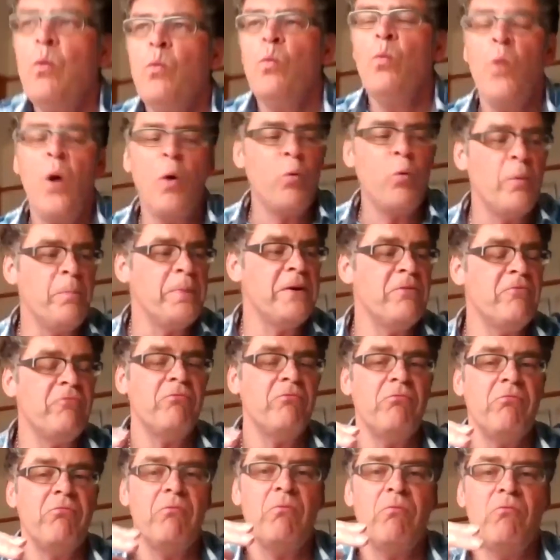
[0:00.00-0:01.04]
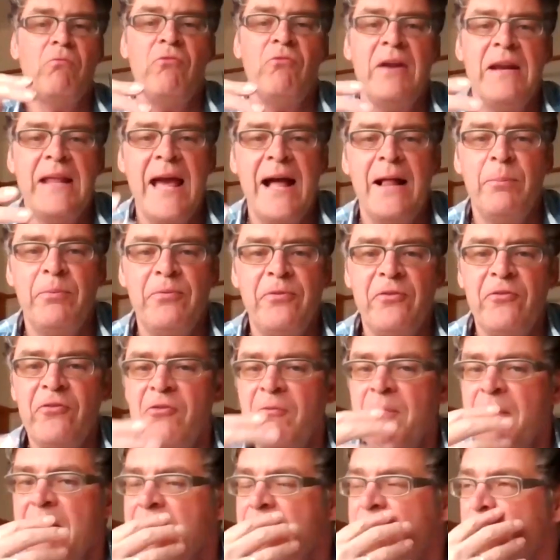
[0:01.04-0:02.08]
would be really helpful for
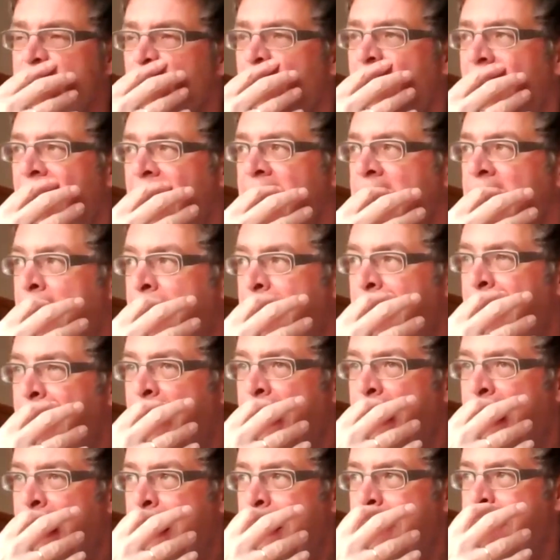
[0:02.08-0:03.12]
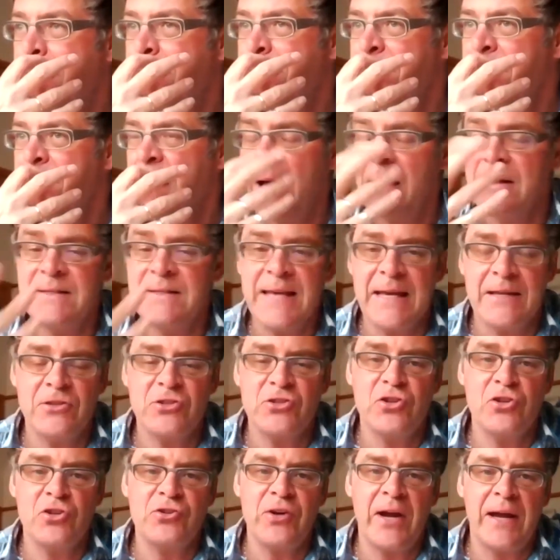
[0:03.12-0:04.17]
me as well, and to
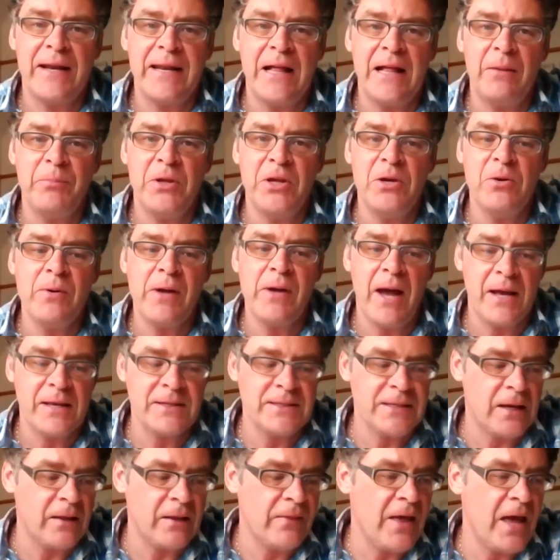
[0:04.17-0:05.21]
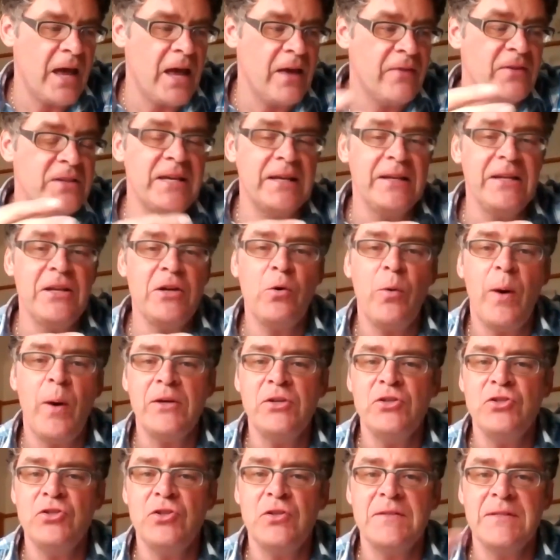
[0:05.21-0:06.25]
just try and help you guys out there, if there's any
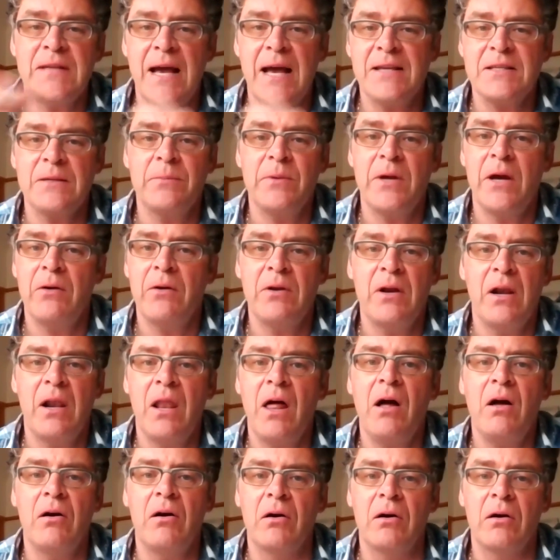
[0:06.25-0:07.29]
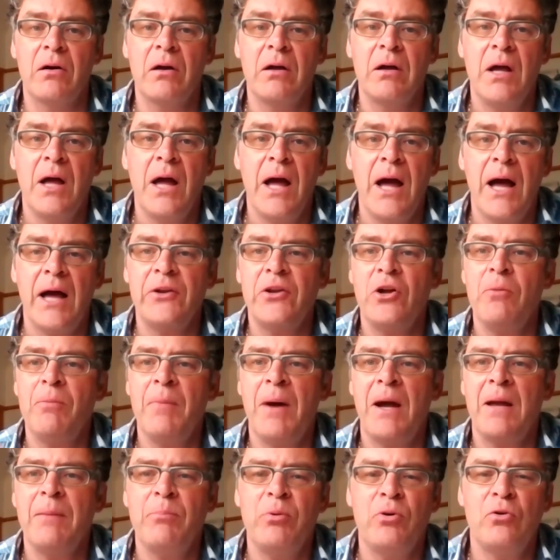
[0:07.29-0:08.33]
questions as I'm going along, I don't
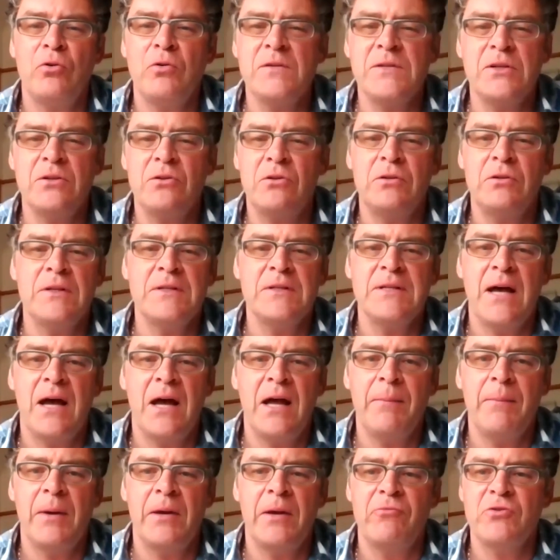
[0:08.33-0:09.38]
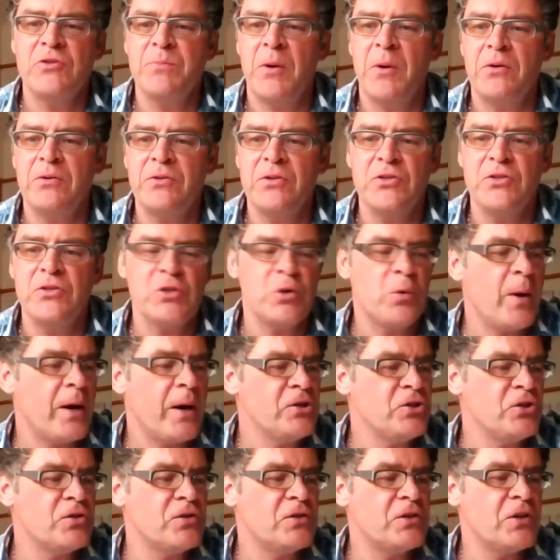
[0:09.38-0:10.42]
mind pausing all the time and responding to
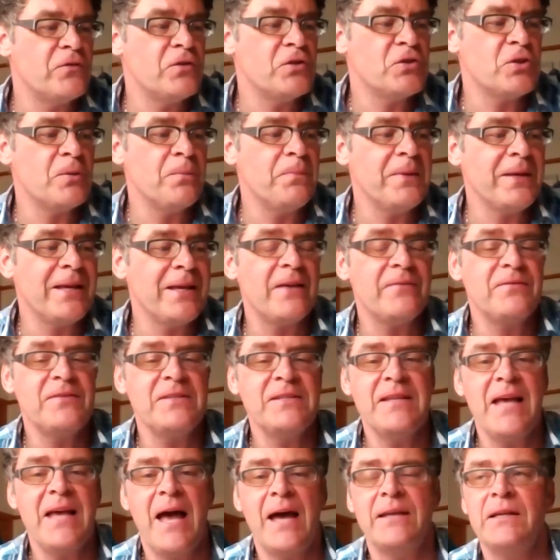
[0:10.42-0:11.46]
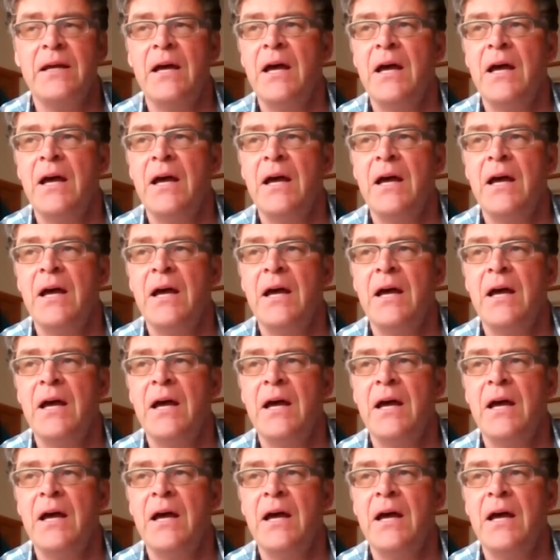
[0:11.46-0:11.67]
questions. So if there's something I've said